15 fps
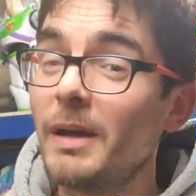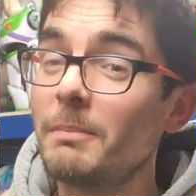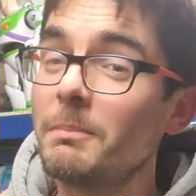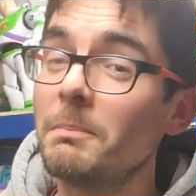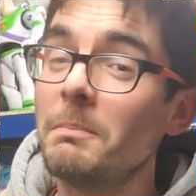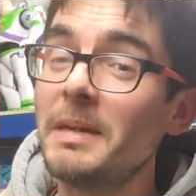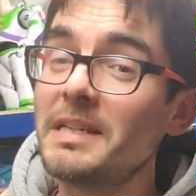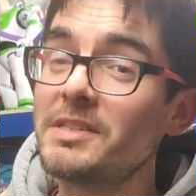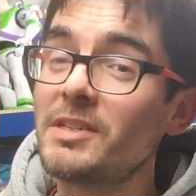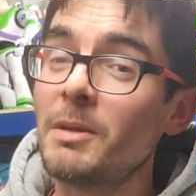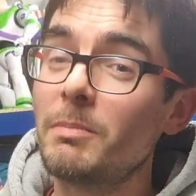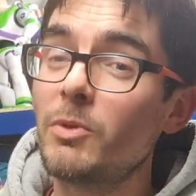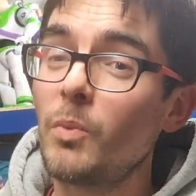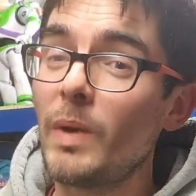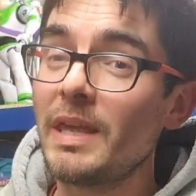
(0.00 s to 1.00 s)
I'm mixing
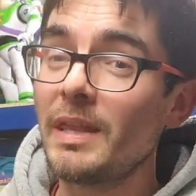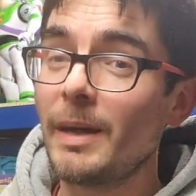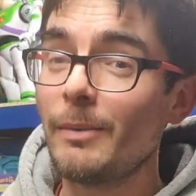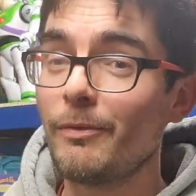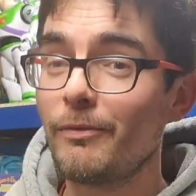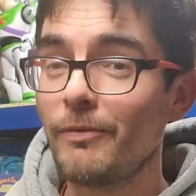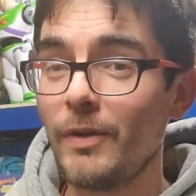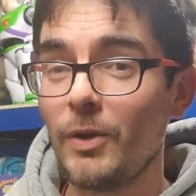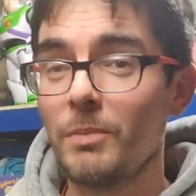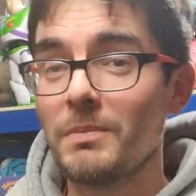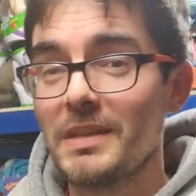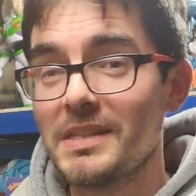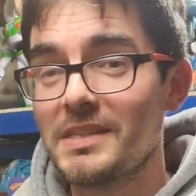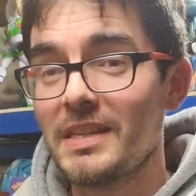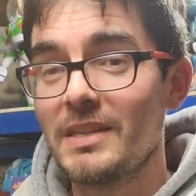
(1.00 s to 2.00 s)
up the way that i film
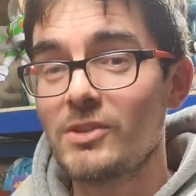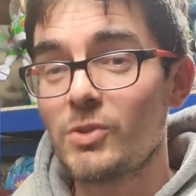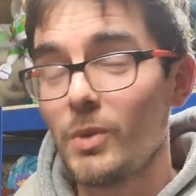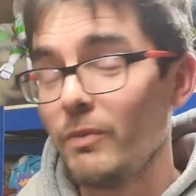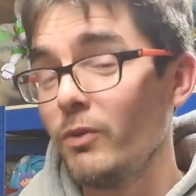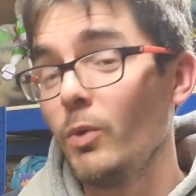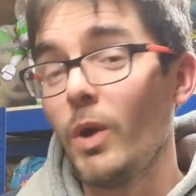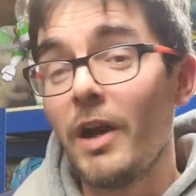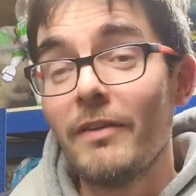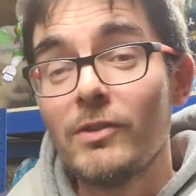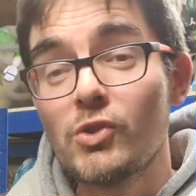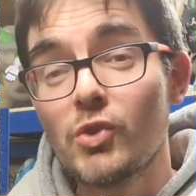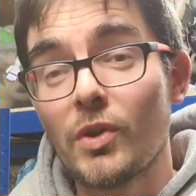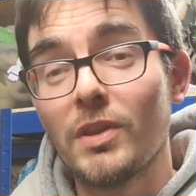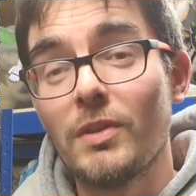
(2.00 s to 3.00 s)
these things so if you are
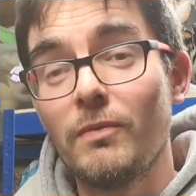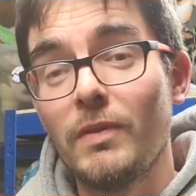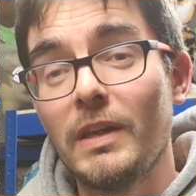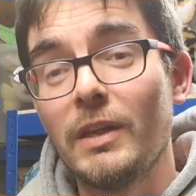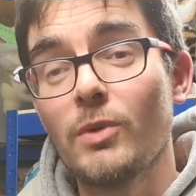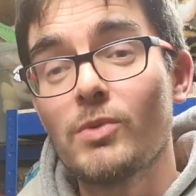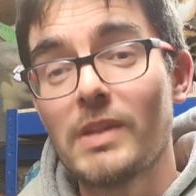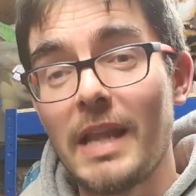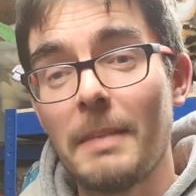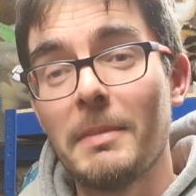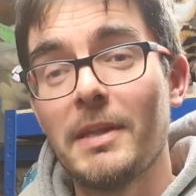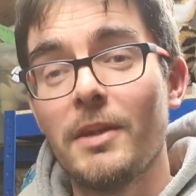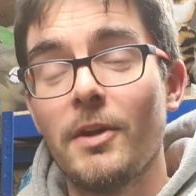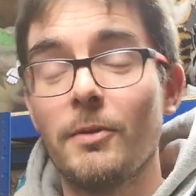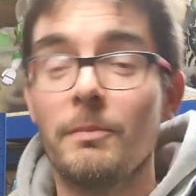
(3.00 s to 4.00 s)
enjoying the videos let
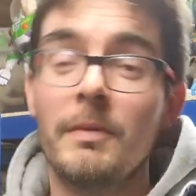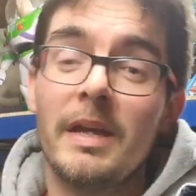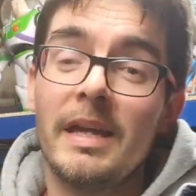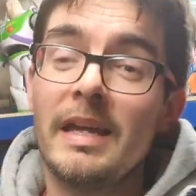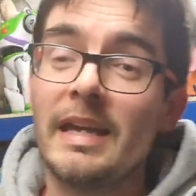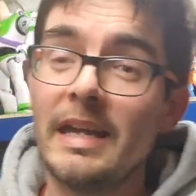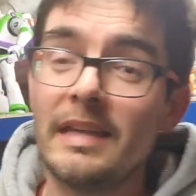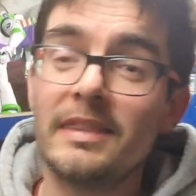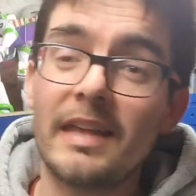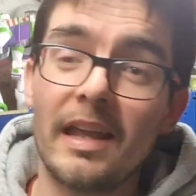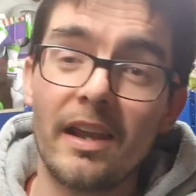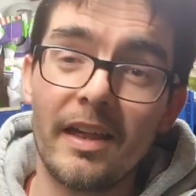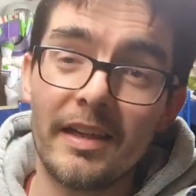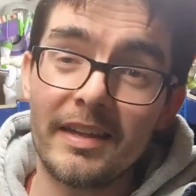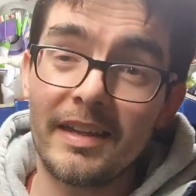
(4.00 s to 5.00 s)
me know hit
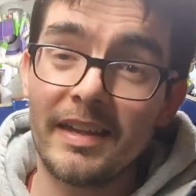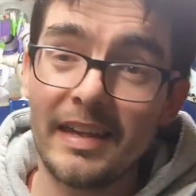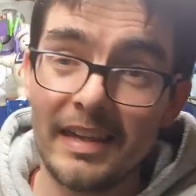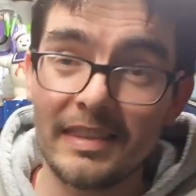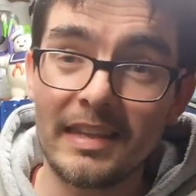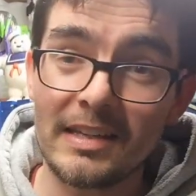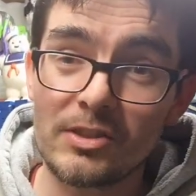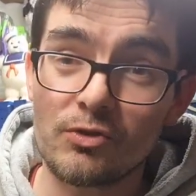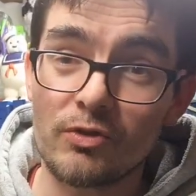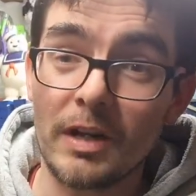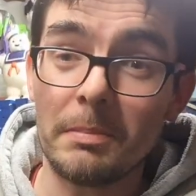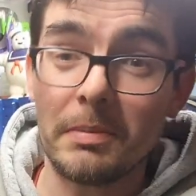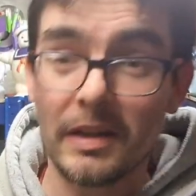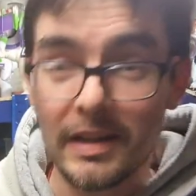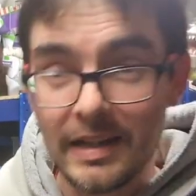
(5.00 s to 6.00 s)
that like hit that
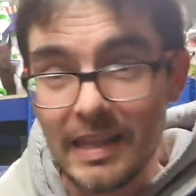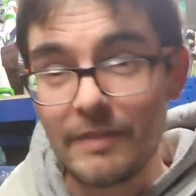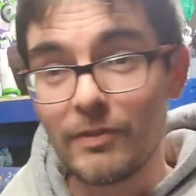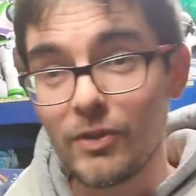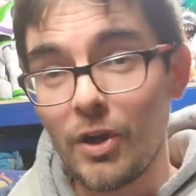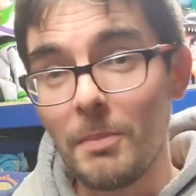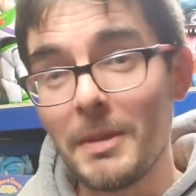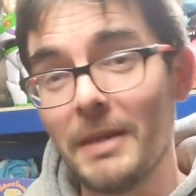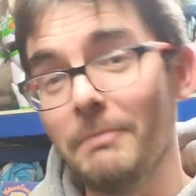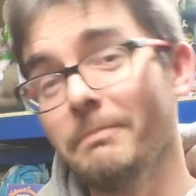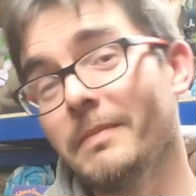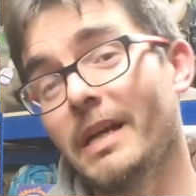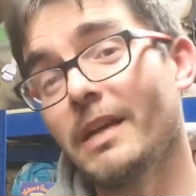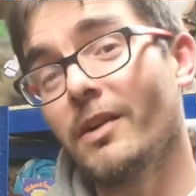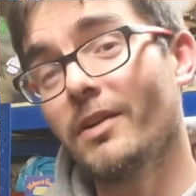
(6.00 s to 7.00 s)
subscribe leave a comment
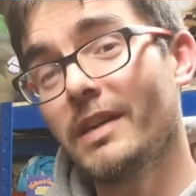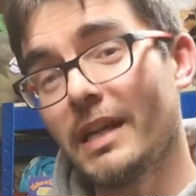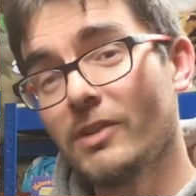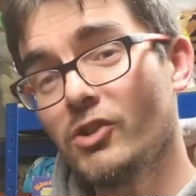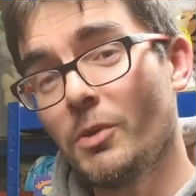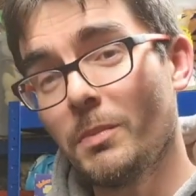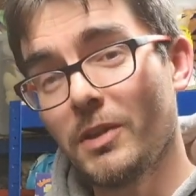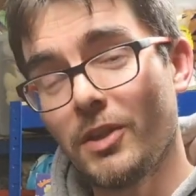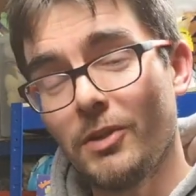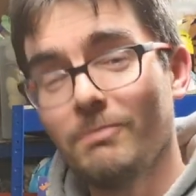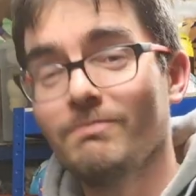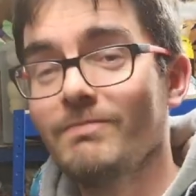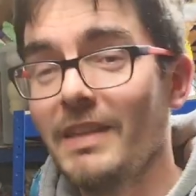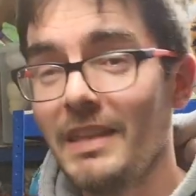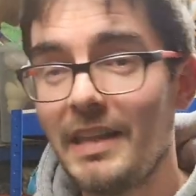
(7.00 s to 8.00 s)
and i'll catch up with you
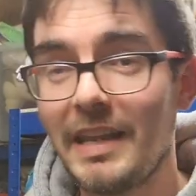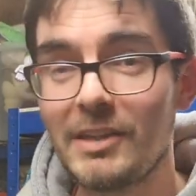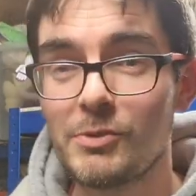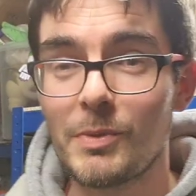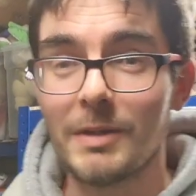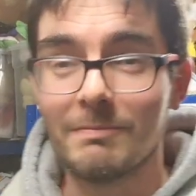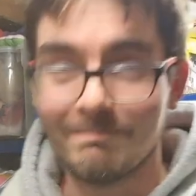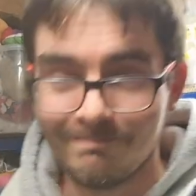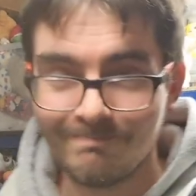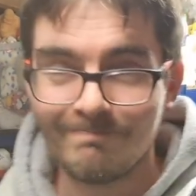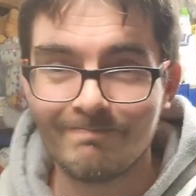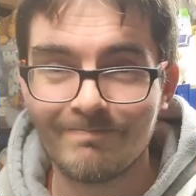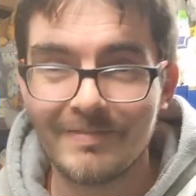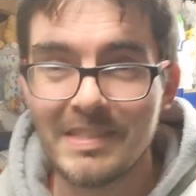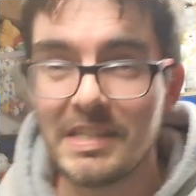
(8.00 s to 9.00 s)
in the next one
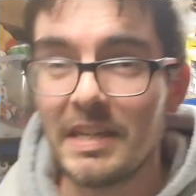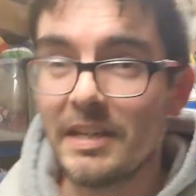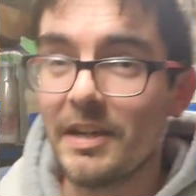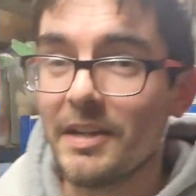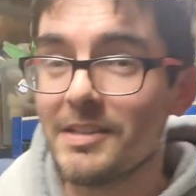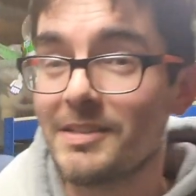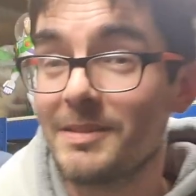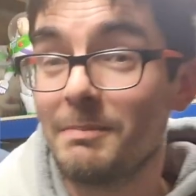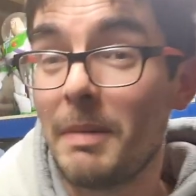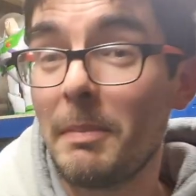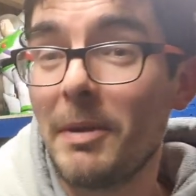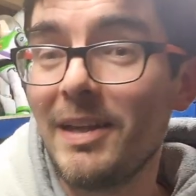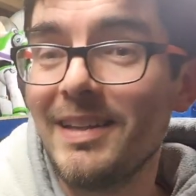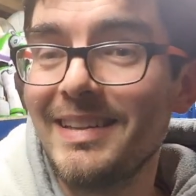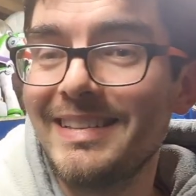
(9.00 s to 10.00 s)
see you guys bye
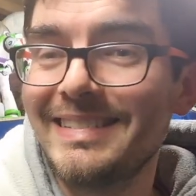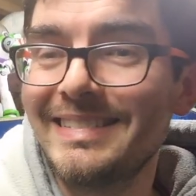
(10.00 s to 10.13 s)
bye